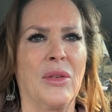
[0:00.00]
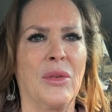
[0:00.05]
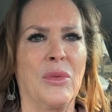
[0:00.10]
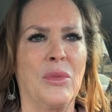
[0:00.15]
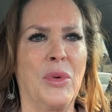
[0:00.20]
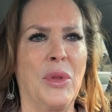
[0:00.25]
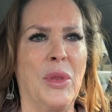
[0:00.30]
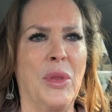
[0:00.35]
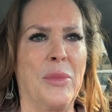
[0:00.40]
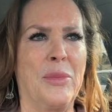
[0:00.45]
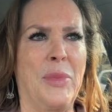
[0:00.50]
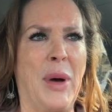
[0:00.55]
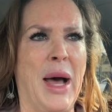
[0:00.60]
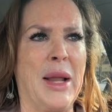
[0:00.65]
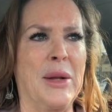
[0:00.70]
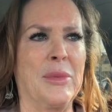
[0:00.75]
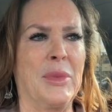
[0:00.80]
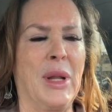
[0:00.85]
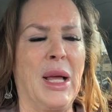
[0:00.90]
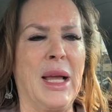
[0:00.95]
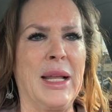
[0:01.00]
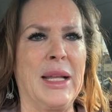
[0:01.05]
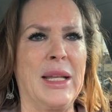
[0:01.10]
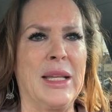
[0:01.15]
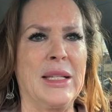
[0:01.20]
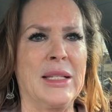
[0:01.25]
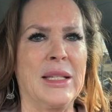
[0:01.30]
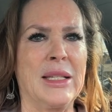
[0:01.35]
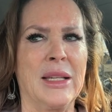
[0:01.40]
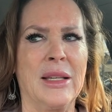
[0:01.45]
When the bottom line
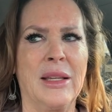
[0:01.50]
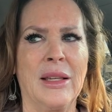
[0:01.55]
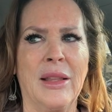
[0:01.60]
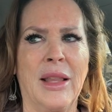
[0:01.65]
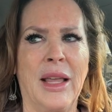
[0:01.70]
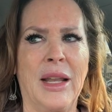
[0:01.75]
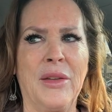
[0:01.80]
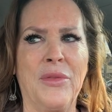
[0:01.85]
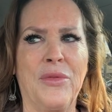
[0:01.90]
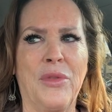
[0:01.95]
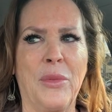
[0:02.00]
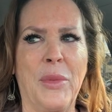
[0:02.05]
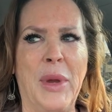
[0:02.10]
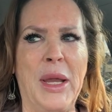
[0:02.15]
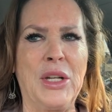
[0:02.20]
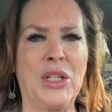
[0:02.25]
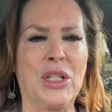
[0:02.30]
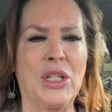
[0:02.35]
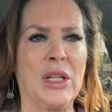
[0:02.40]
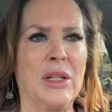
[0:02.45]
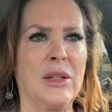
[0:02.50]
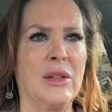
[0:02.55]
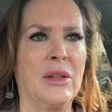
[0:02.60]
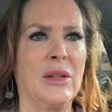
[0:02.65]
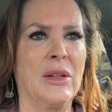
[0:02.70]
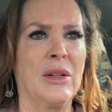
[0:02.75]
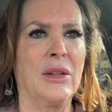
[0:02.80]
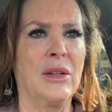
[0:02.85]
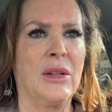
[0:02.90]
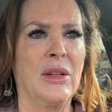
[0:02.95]
is that information
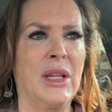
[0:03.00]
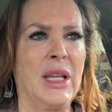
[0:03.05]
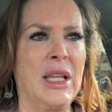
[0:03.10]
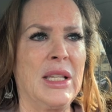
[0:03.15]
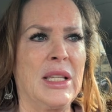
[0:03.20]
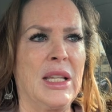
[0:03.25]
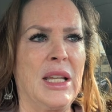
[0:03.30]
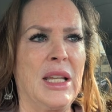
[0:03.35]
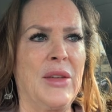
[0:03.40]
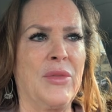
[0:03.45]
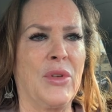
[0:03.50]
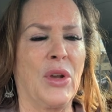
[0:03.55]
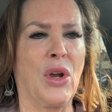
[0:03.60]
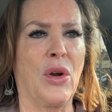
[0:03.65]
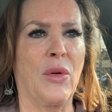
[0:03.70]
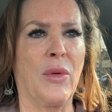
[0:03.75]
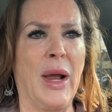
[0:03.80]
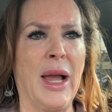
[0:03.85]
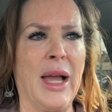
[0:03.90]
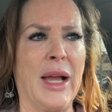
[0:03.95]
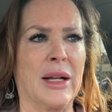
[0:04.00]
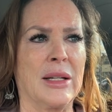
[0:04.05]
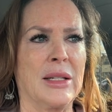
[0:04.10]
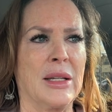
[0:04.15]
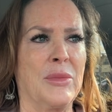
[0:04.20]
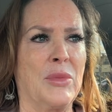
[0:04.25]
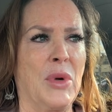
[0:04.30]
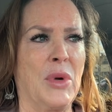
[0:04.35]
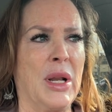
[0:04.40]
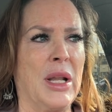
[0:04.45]
isn't even correct.
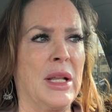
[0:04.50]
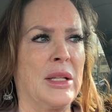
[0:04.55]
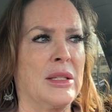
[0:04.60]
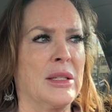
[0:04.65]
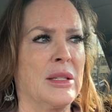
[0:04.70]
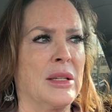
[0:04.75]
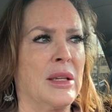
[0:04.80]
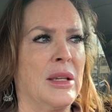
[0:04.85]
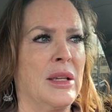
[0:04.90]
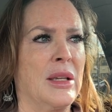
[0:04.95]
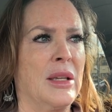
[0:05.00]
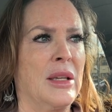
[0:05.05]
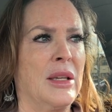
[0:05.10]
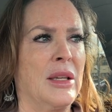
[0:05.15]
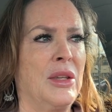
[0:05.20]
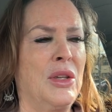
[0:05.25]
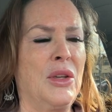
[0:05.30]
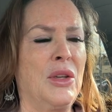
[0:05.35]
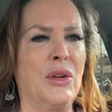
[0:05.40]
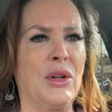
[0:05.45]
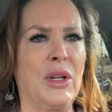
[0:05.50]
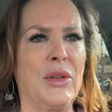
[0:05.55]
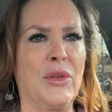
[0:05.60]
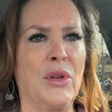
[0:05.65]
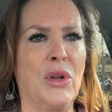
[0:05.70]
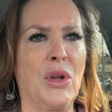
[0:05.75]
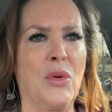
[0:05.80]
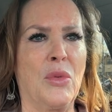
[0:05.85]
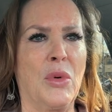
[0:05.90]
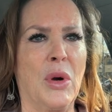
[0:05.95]
And when it's, you don't even
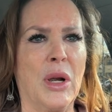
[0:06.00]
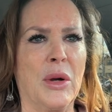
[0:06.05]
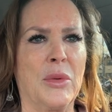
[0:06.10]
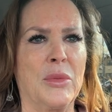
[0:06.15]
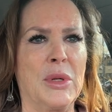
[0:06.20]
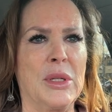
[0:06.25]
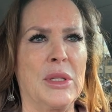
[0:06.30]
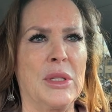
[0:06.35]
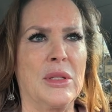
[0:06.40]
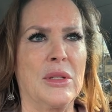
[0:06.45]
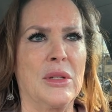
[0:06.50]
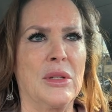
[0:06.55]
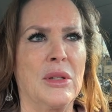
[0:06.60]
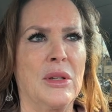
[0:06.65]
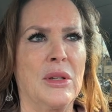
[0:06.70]
know where it was